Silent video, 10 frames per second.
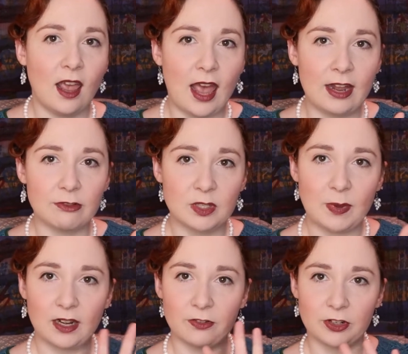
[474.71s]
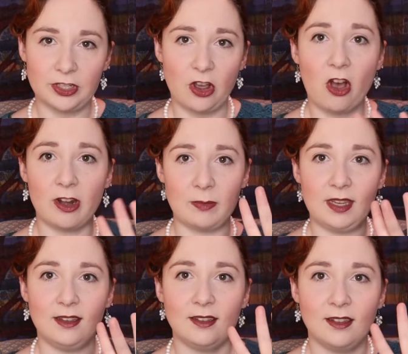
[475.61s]
and respect for
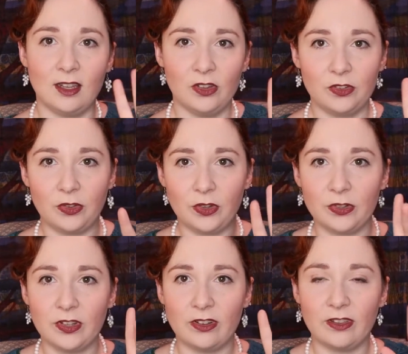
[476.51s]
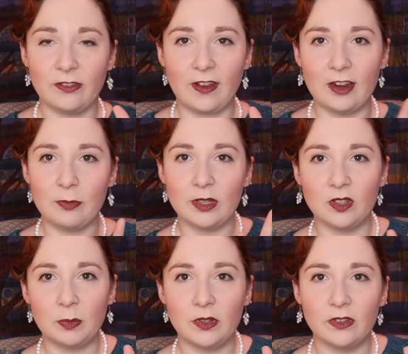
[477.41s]
autonomy. So those are the 5
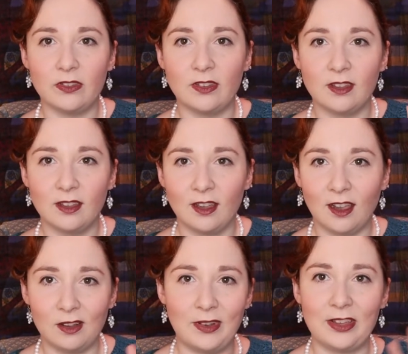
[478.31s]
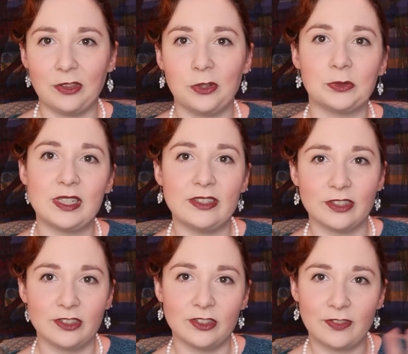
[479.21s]
principles of ethical
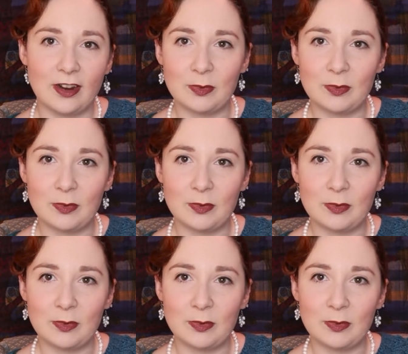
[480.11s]
research, the 5